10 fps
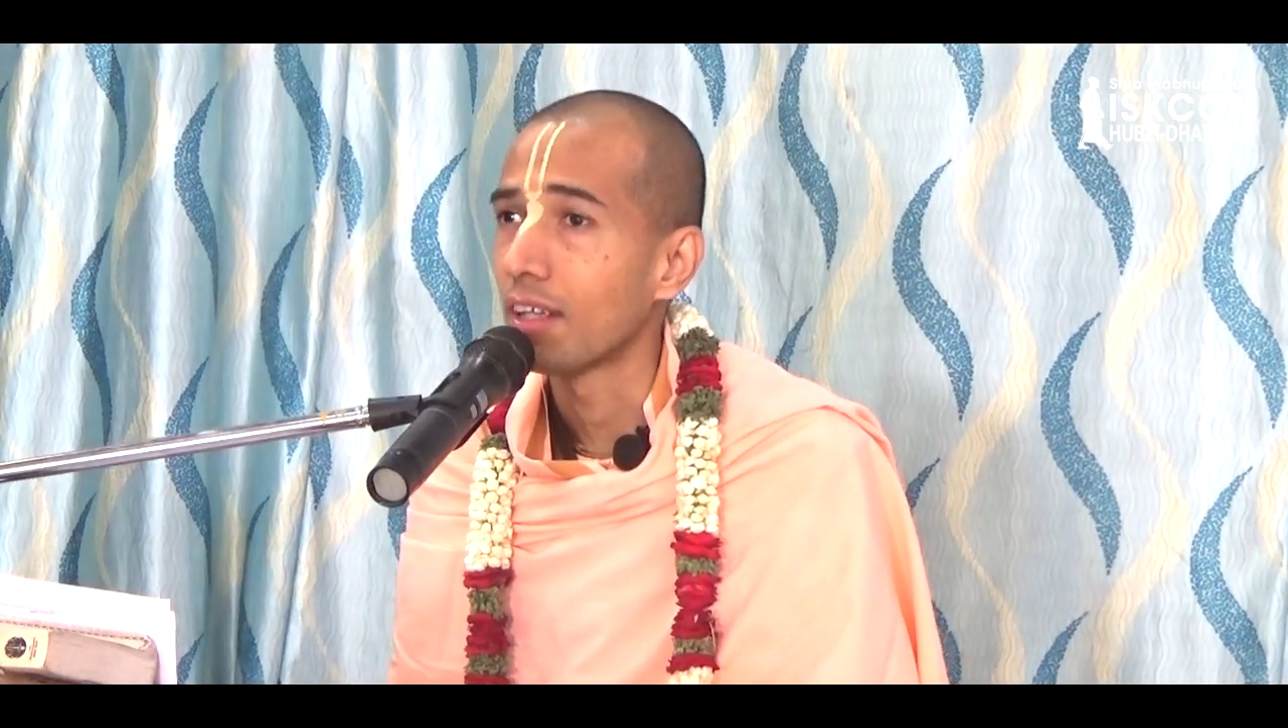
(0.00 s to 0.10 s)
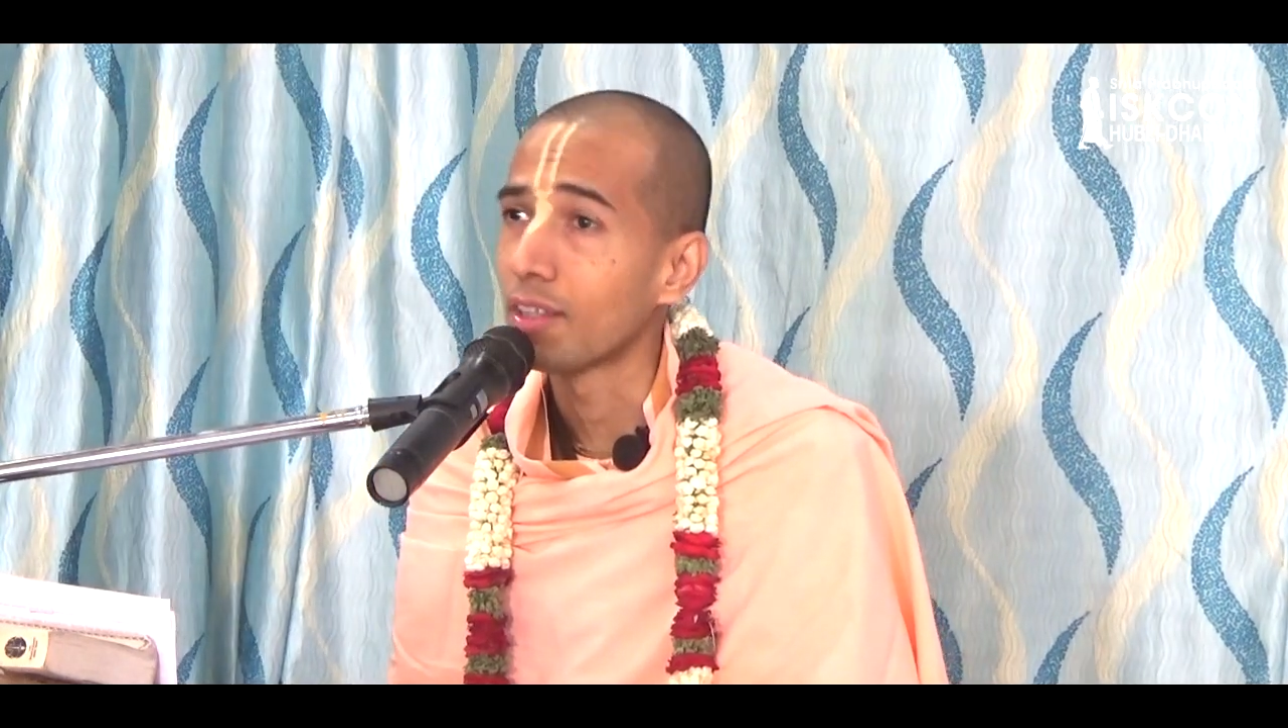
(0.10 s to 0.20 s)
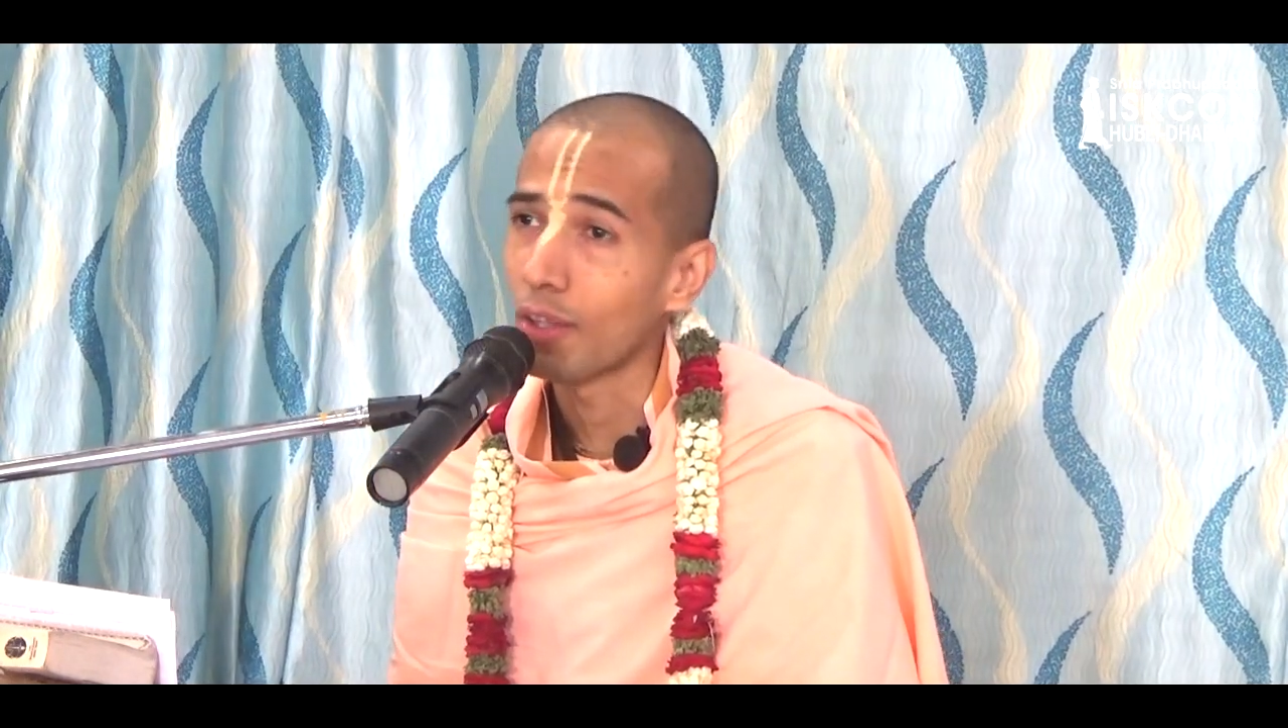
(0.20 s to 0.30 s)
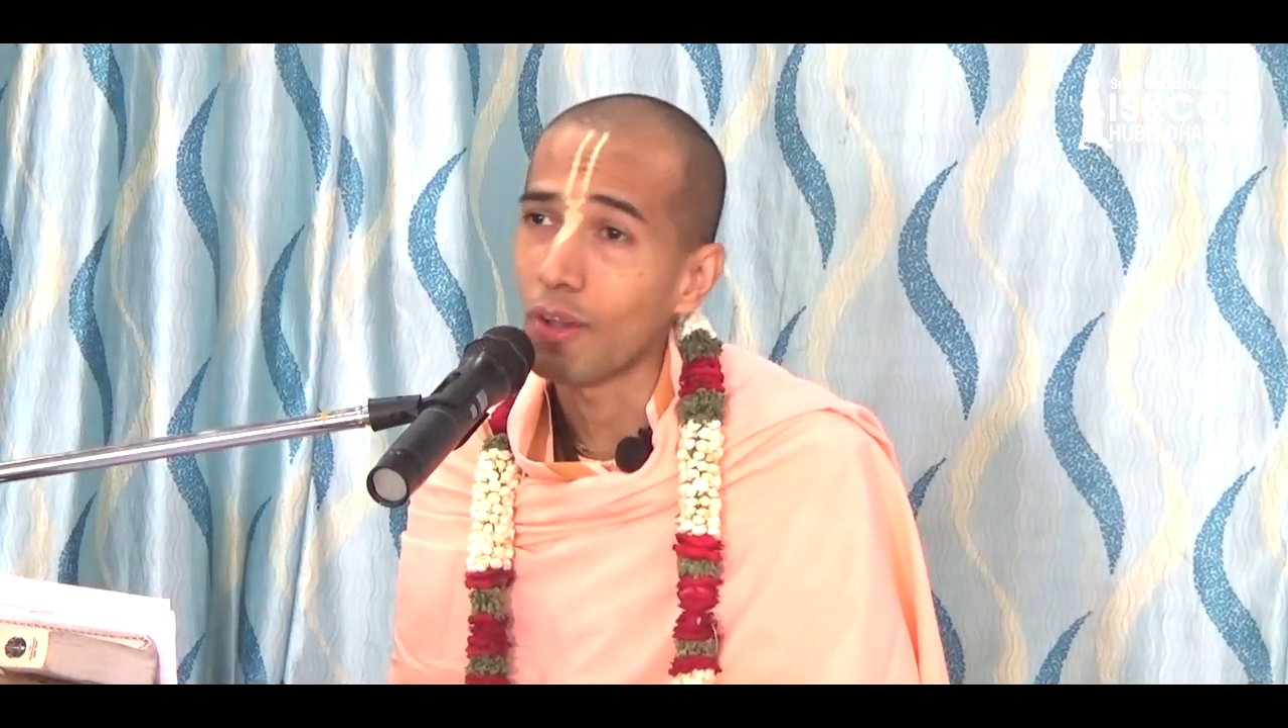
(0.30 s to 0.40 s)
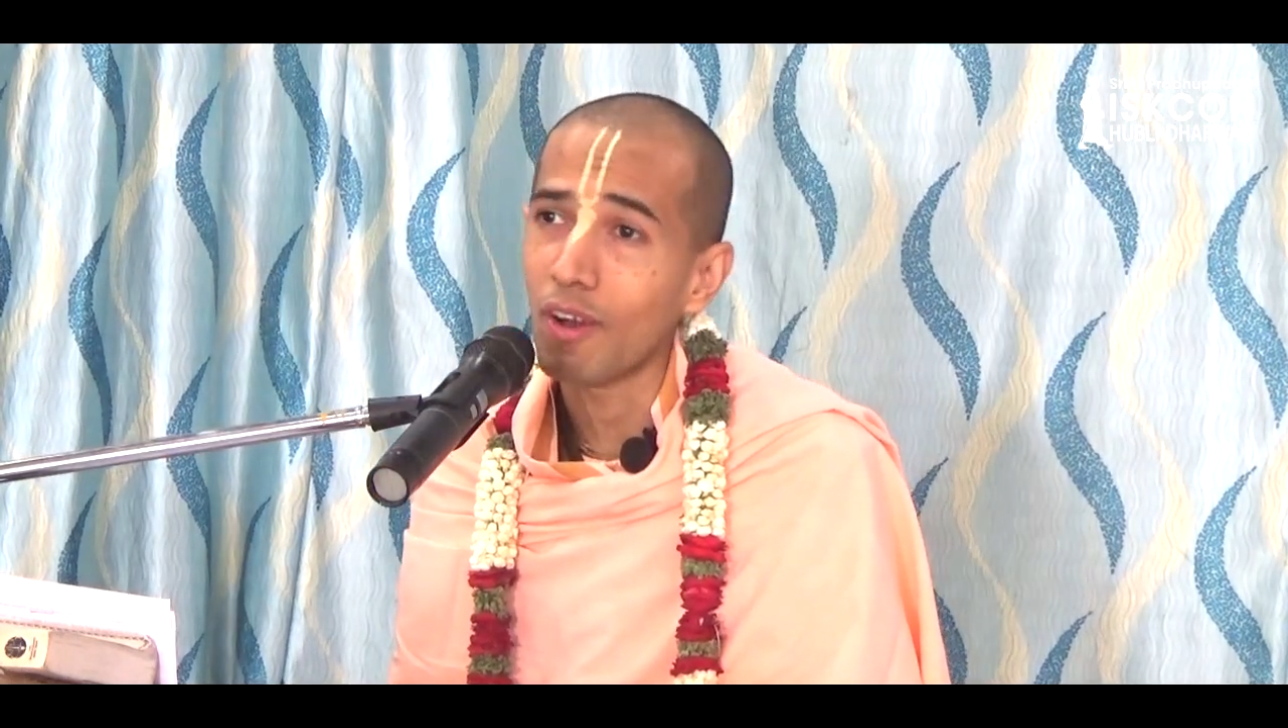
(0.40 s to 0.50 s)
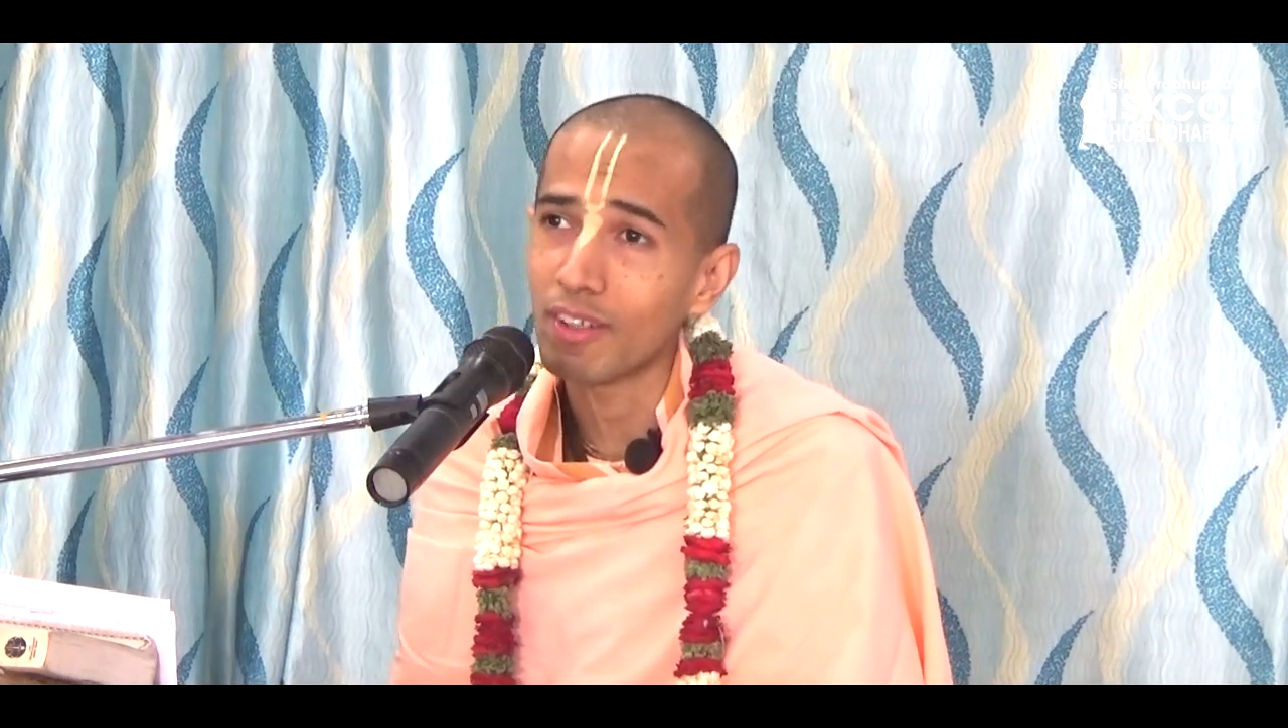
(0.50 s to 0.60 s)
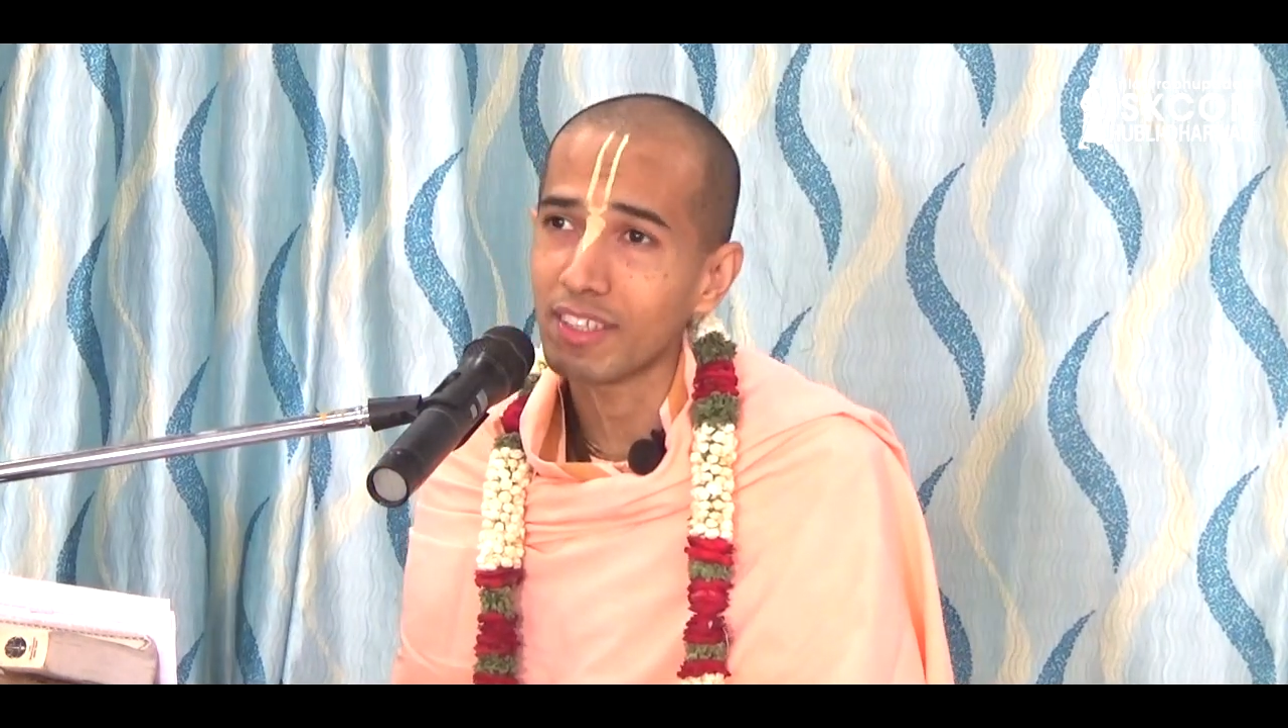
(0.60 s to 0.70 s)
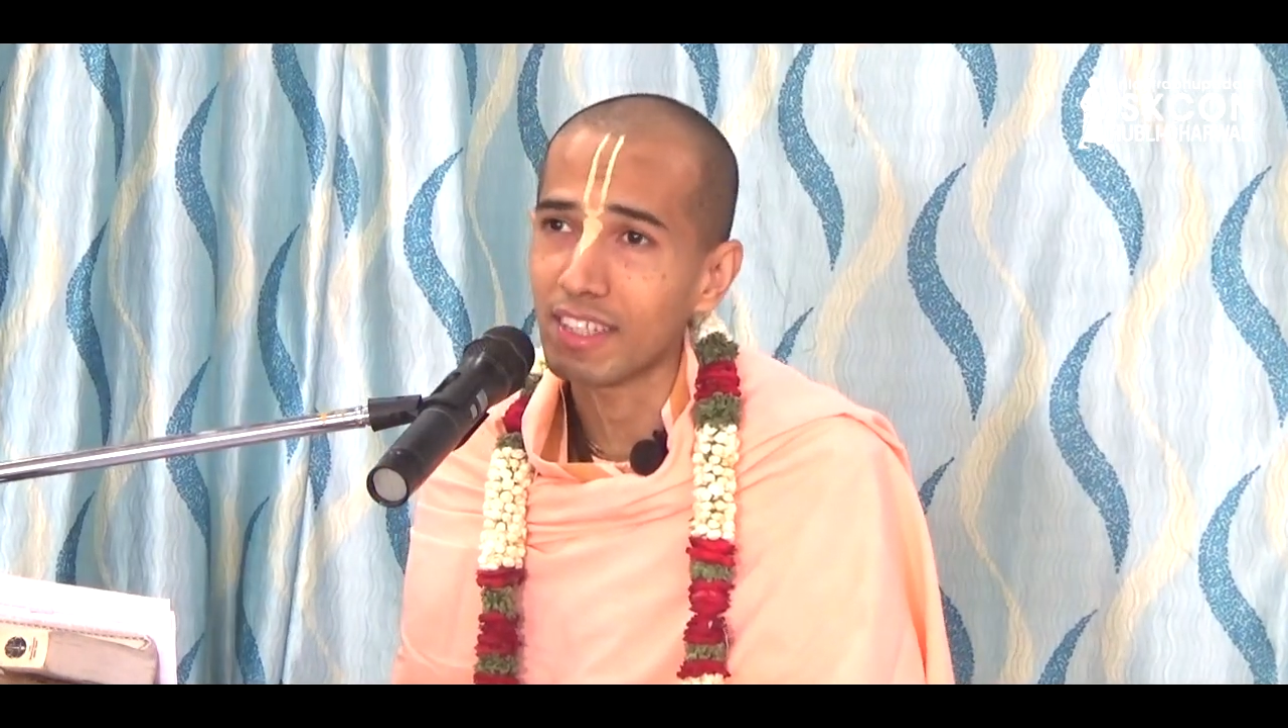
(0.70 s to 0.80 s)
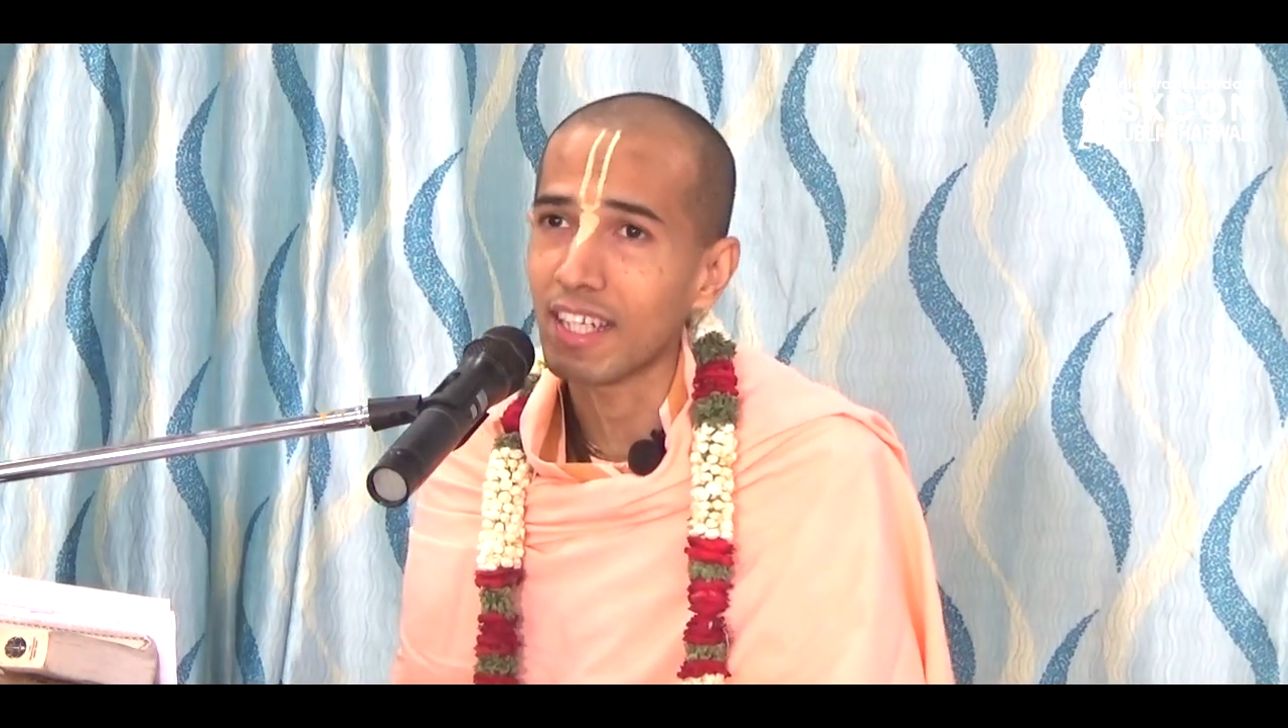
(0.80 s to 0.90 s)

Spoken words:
the Lord